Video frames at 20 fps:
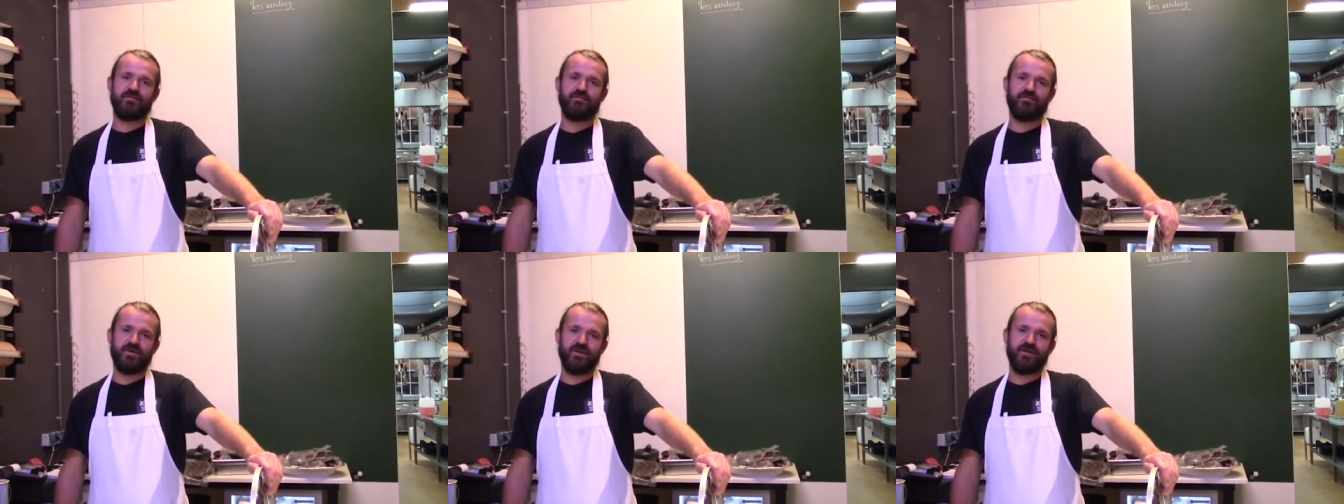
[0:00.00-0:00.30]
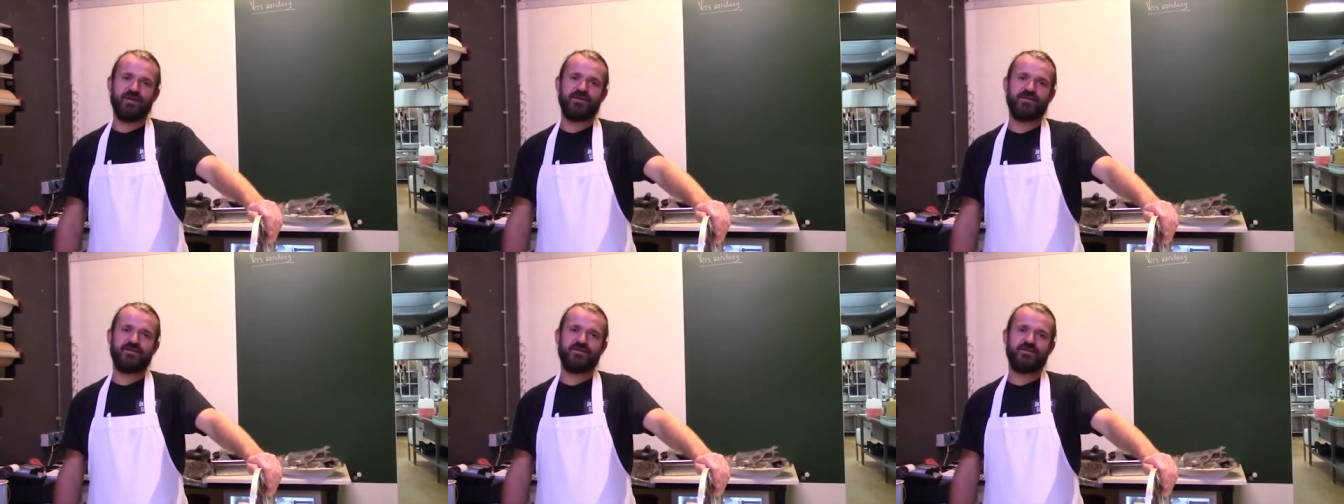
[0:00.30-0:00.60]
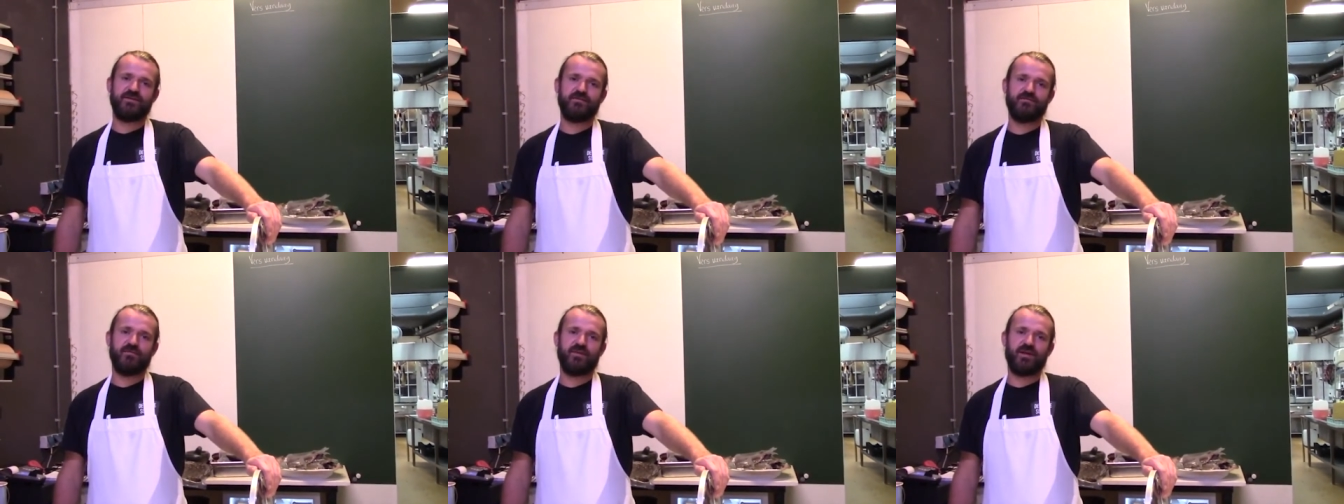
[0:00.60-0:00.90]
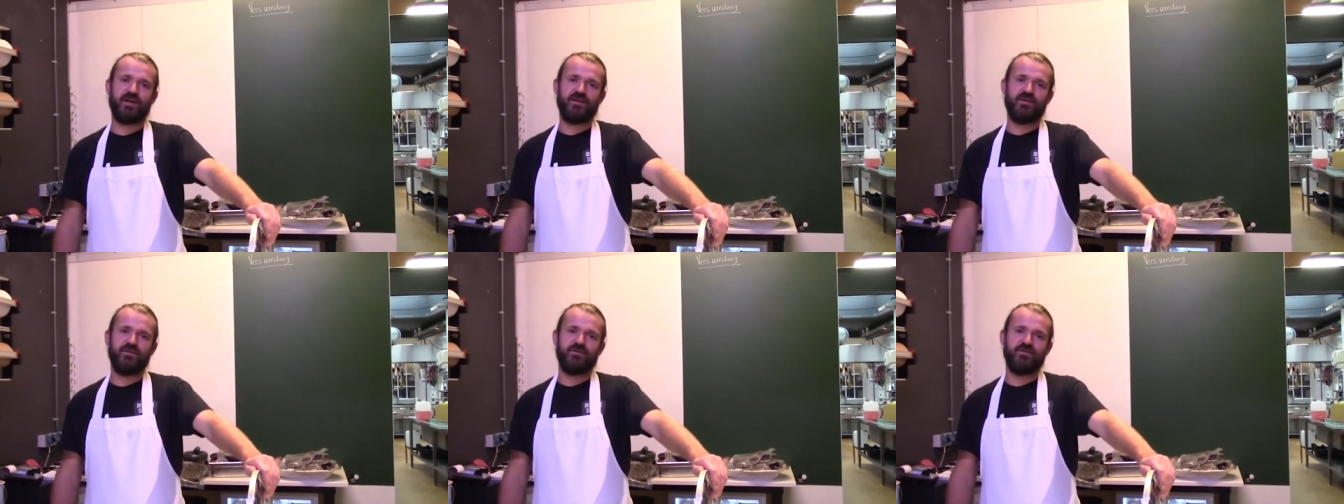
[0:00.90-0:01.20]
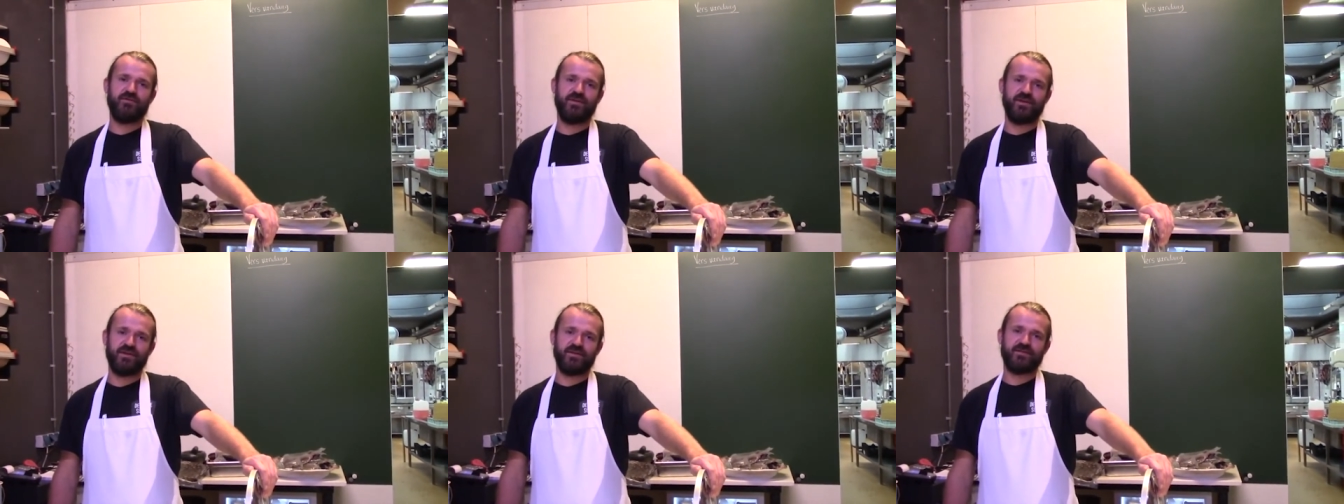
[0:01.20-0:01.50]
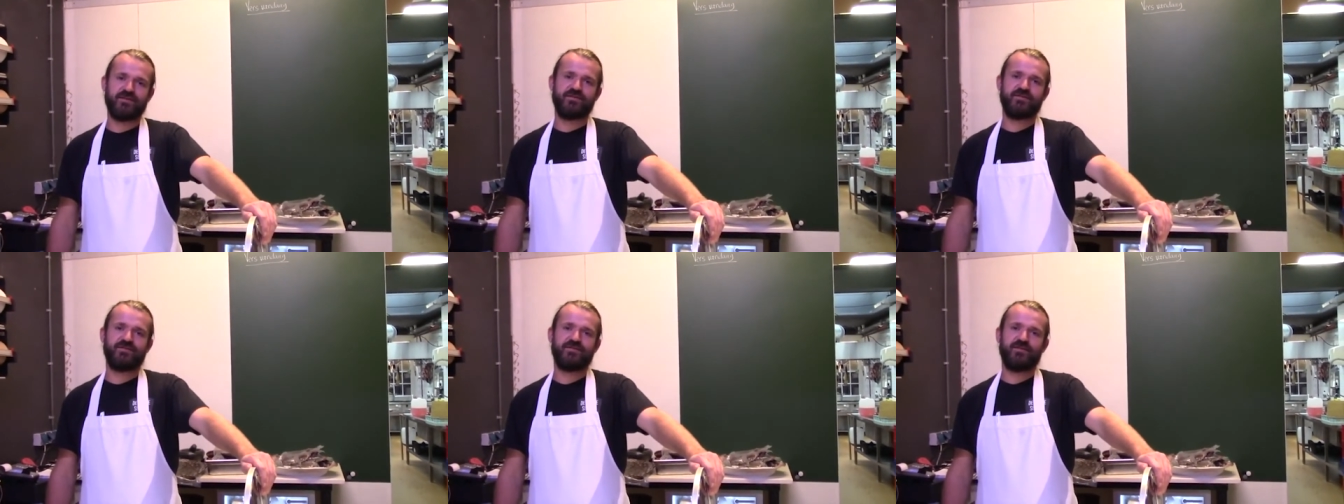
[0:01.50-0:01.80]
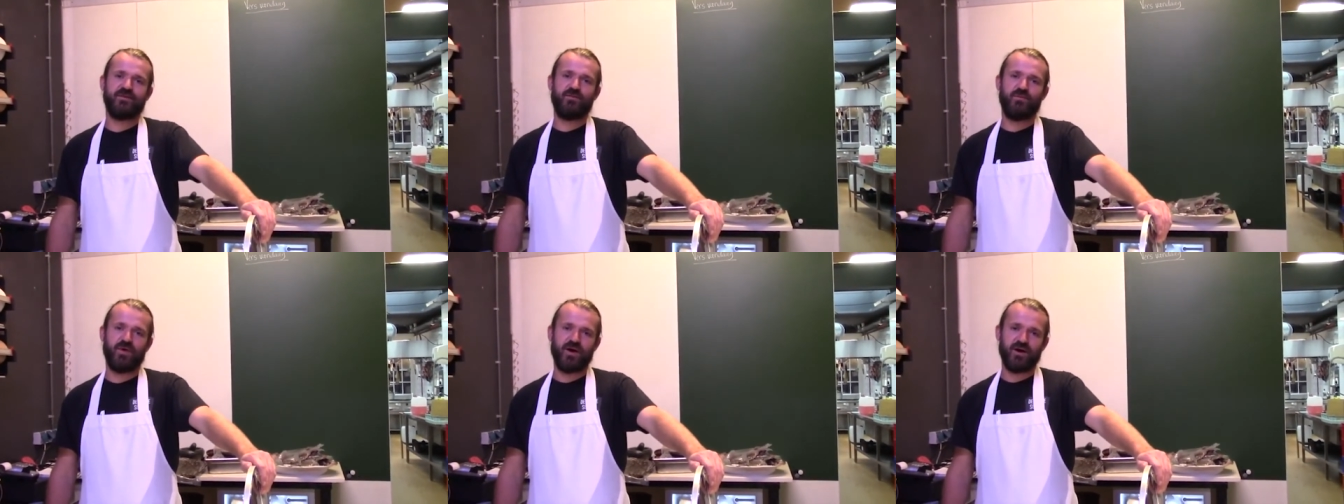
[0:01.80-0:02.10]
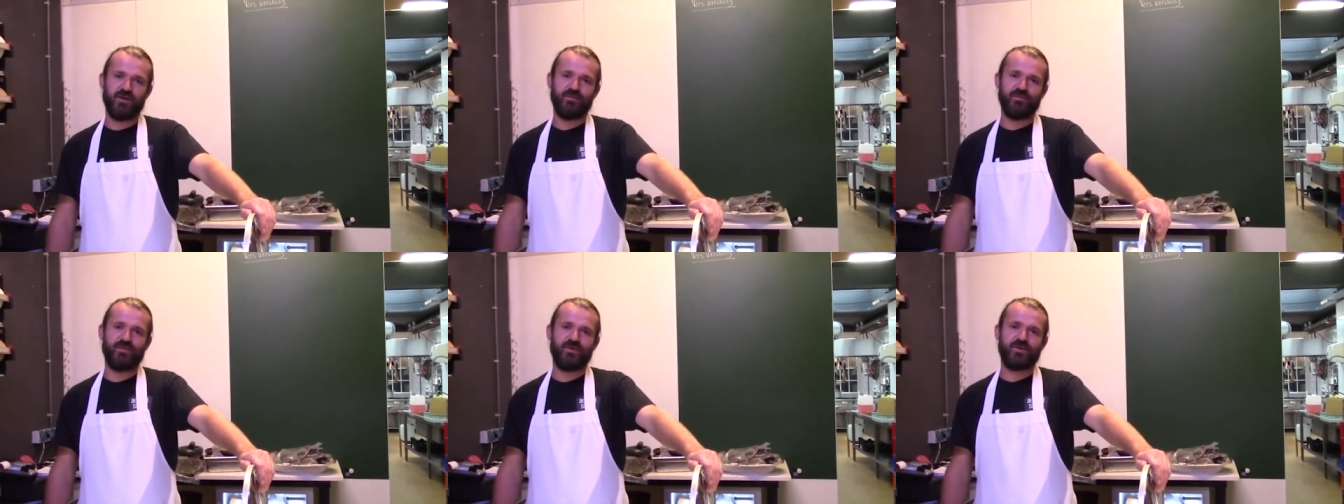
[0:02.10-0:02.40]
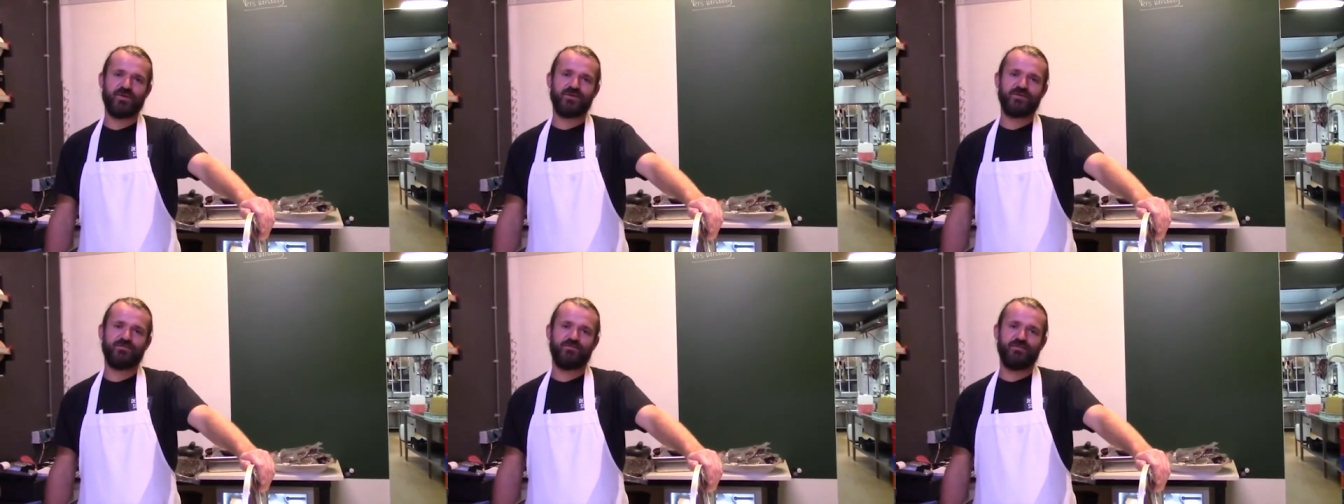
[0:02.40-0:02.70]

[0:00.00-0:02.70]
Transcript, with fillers: pigs, but I do deers, wild boars,